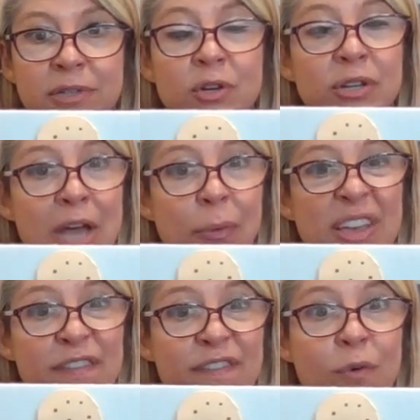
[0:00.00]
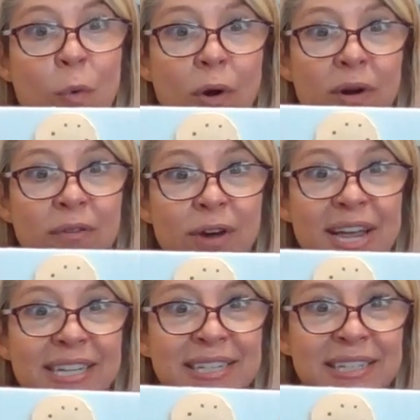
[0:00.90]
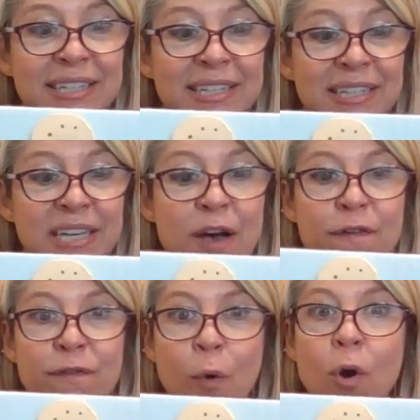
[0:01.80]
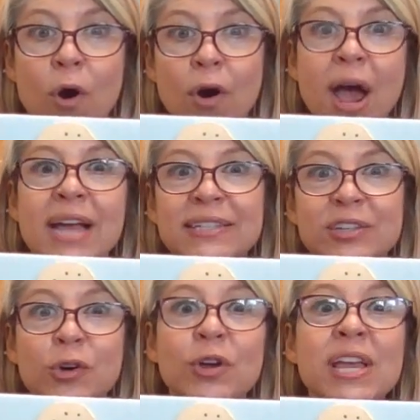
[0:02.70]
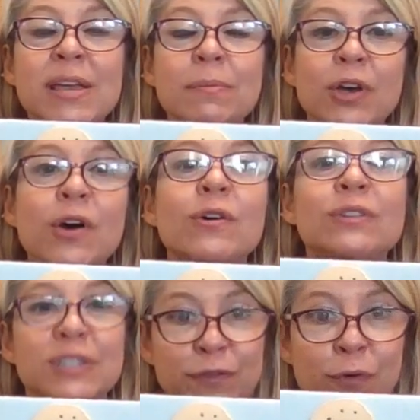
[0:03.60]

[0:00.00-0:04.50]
Good, now we have four, right? Four ice cream cones